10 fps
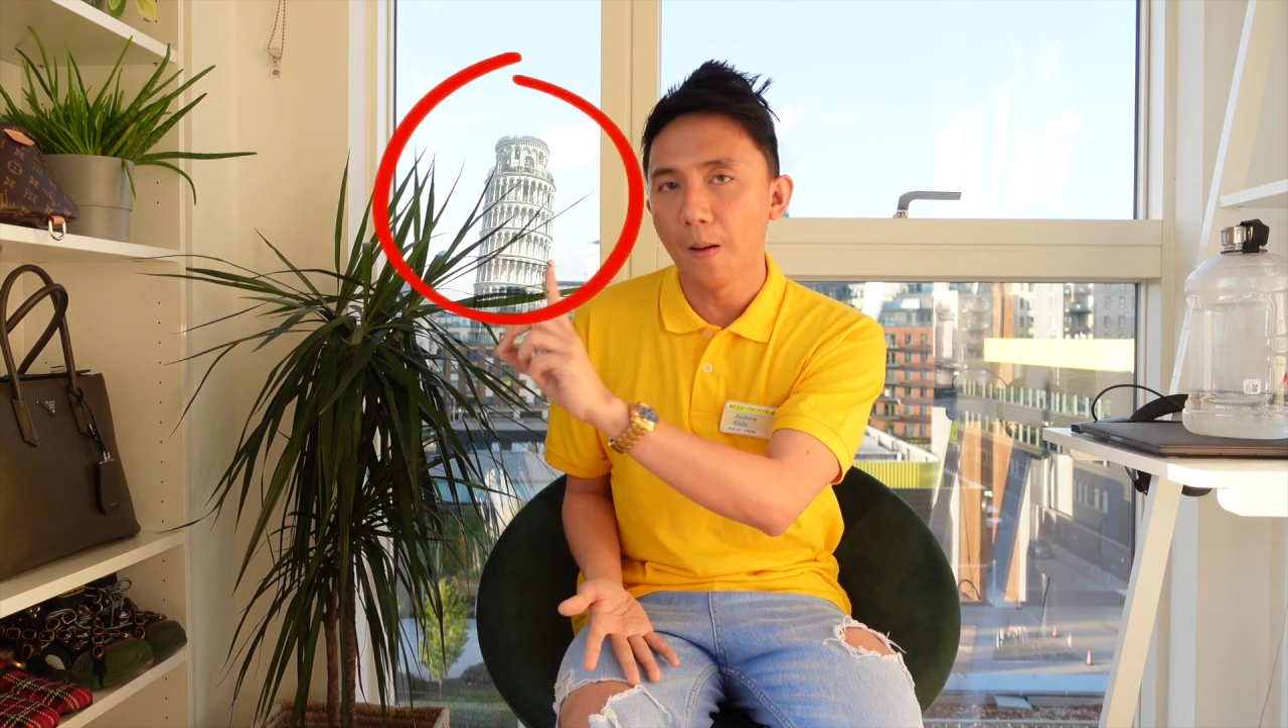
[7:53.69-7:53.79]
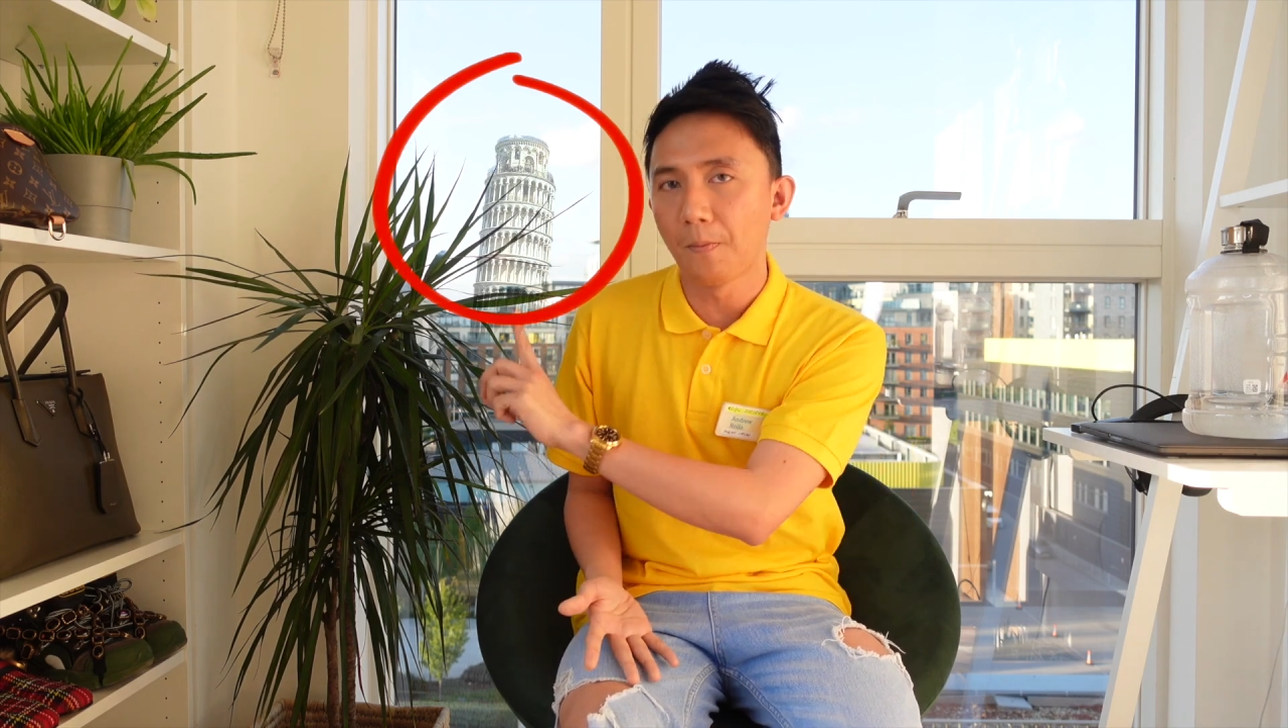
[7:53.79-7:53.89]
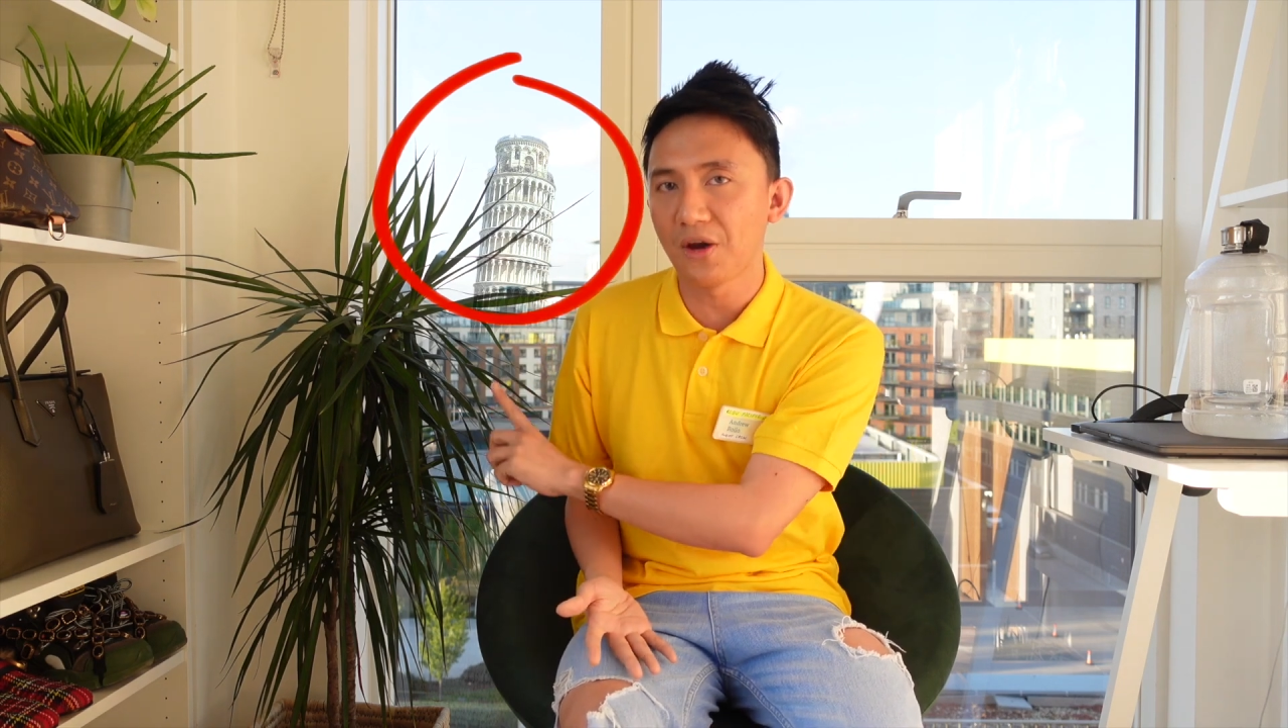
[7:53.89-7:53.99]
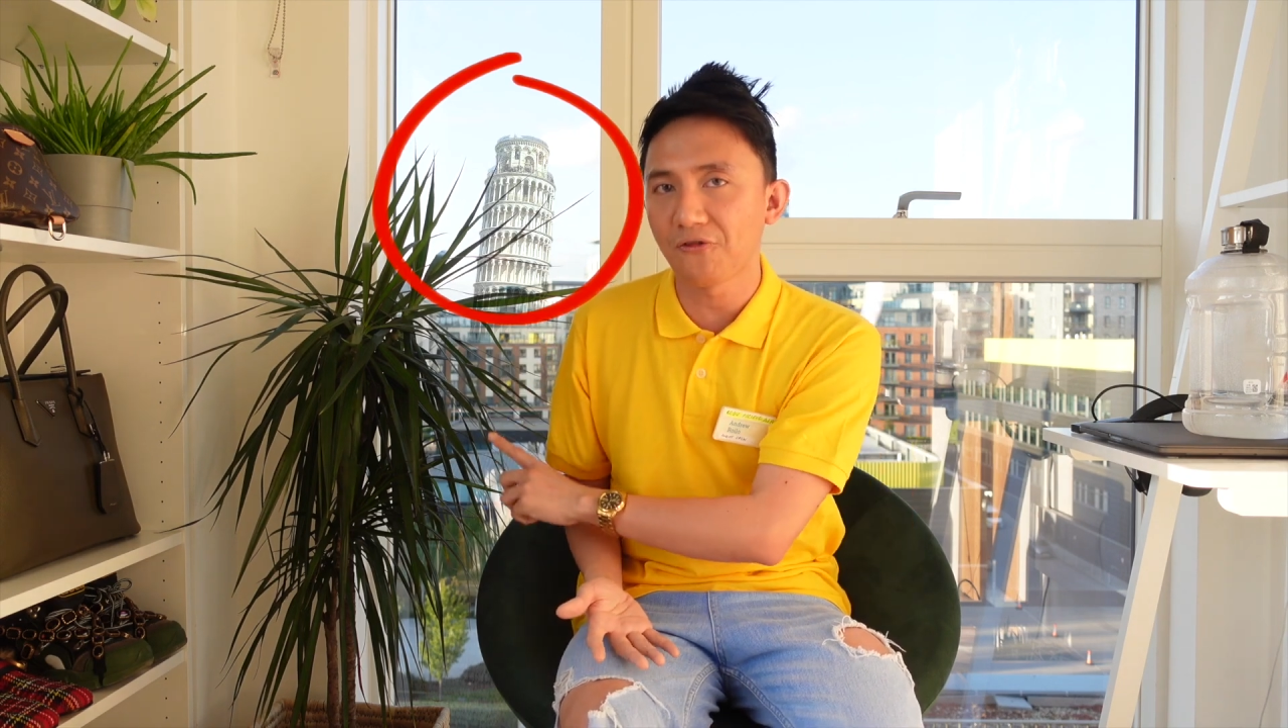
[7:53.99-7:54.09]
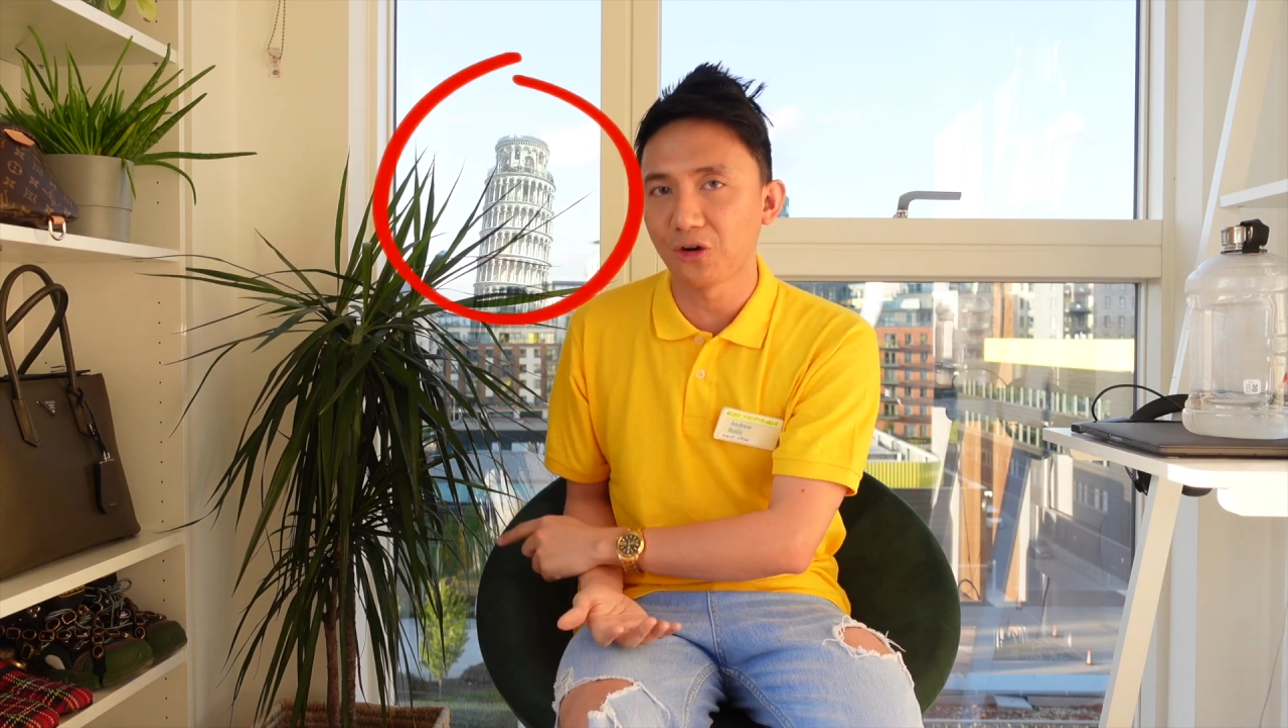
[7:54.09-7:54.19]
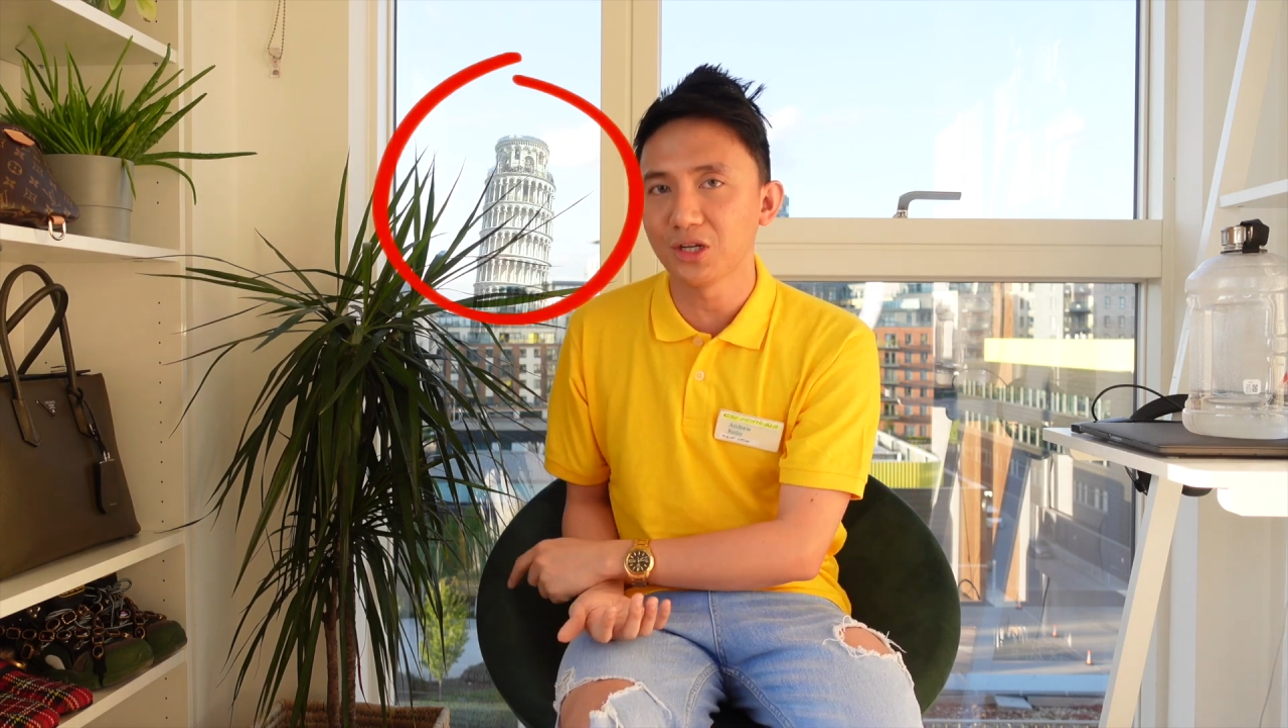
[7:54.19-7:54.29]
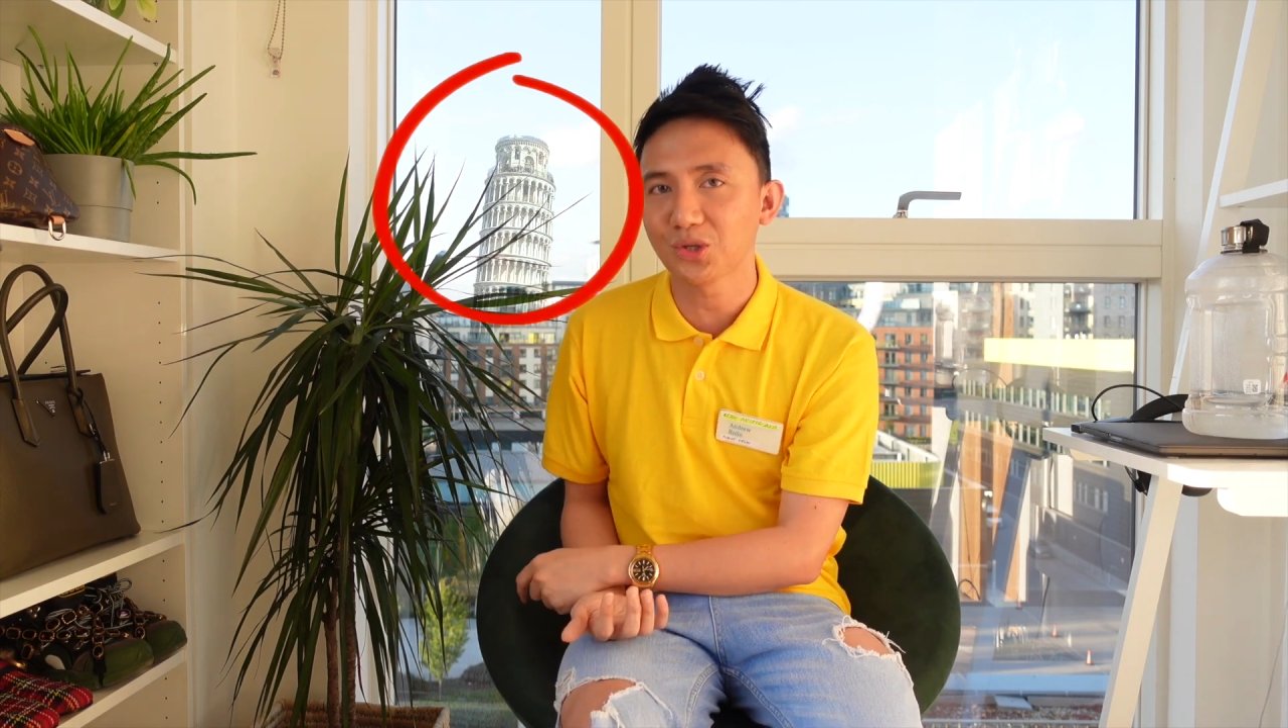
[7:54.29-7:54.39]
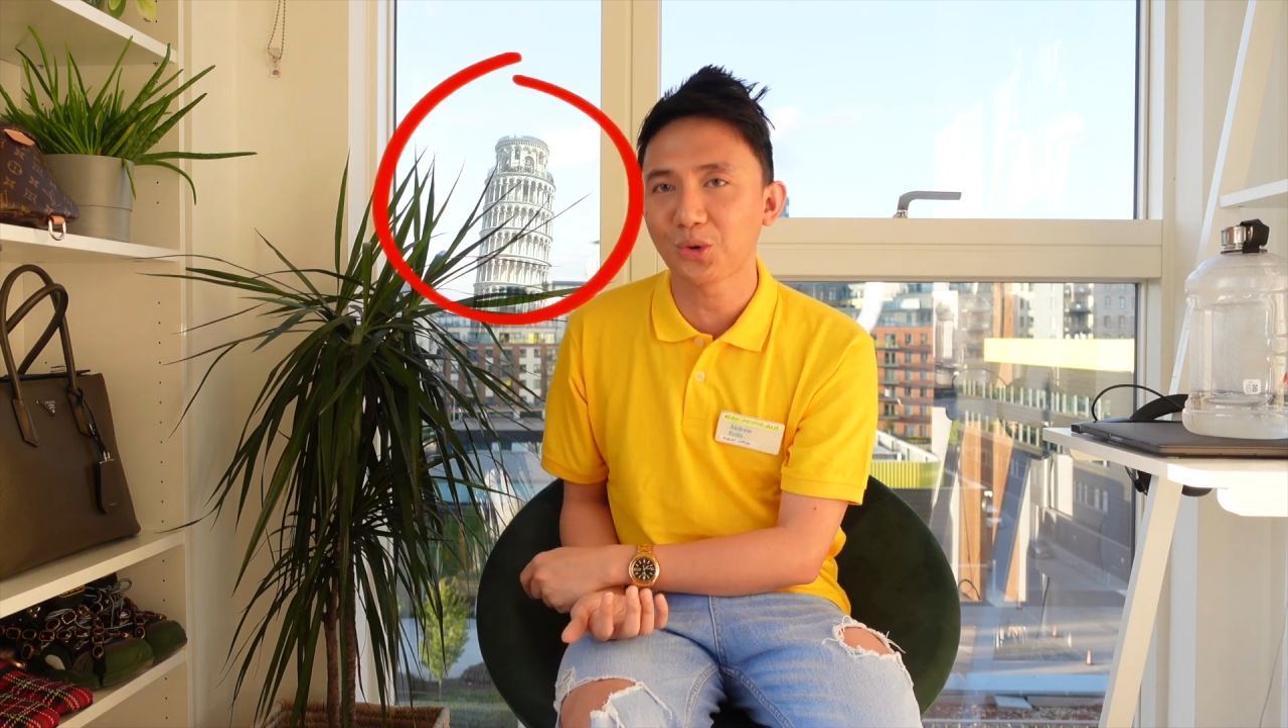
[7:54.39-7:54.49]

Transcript: my first